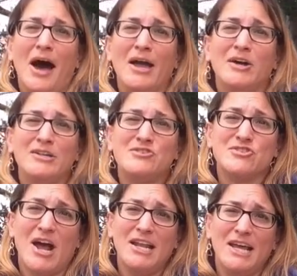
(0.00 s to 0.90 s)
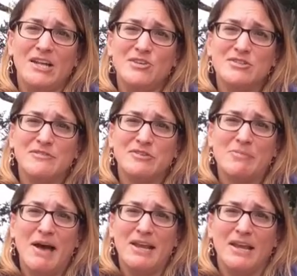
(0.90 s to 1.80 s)
I could shred it and use it for
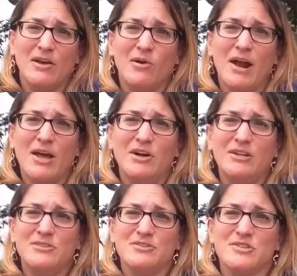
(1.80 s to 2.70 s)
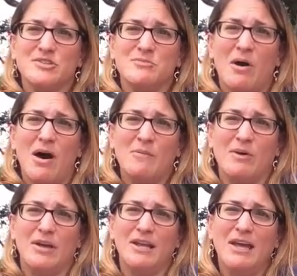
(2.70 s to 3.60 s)
bedding, or I could use a small
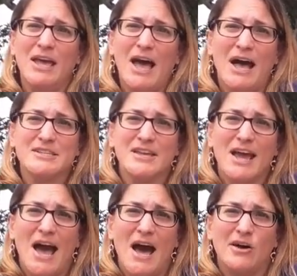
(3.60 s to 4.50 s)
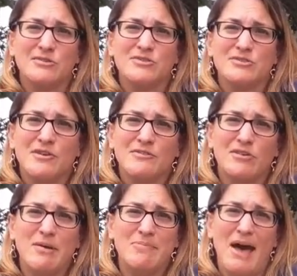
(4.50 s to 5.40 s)
one as a house
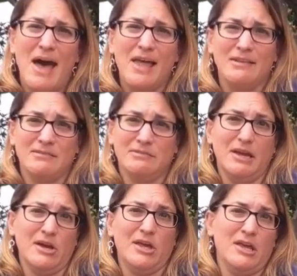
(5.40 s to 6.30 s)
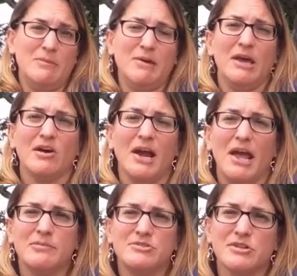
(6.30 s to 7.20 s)
for a pet, like a guinea pig or a
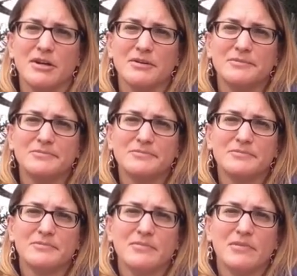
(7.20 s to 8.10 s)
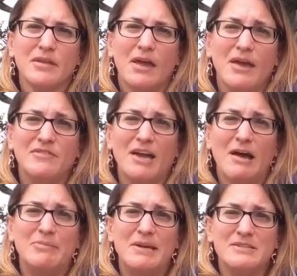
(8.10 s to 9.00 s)
hamster. If I
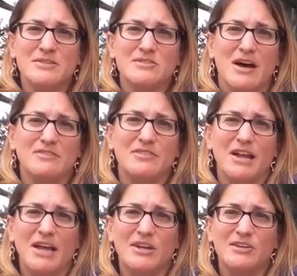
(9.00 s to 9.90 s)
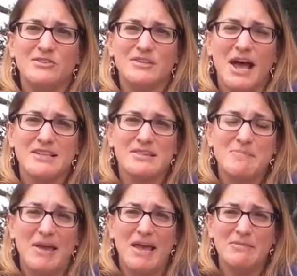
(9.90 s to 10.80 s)
cut pieces off of it, I could use it as
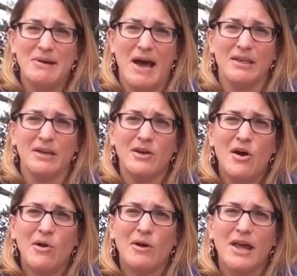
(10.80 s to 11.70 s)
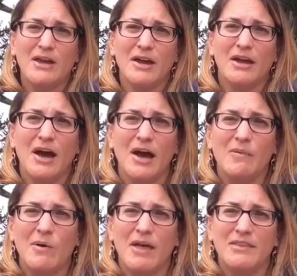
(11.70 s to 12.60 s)
a paint palette, or I could cut
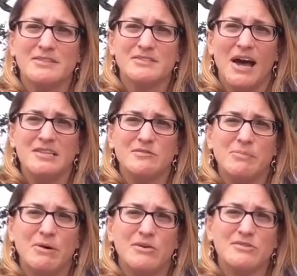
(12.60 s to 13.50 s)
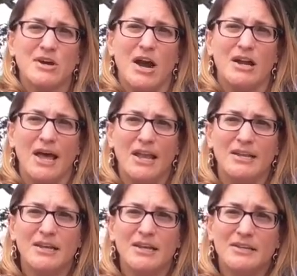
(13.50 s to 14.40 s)
one the size of a postcard and